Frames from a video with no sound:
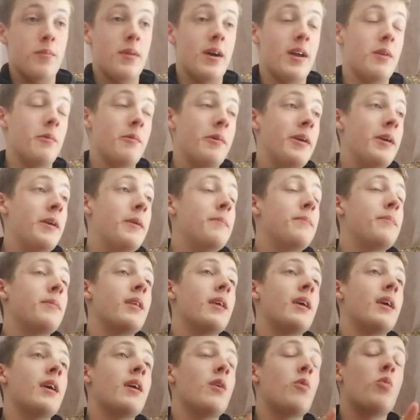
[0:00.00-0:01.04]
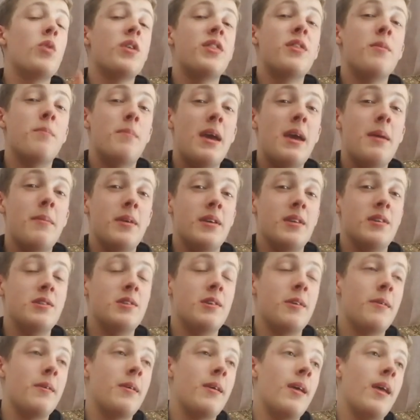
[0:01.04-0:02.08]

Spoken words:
you, by the way, with the babies.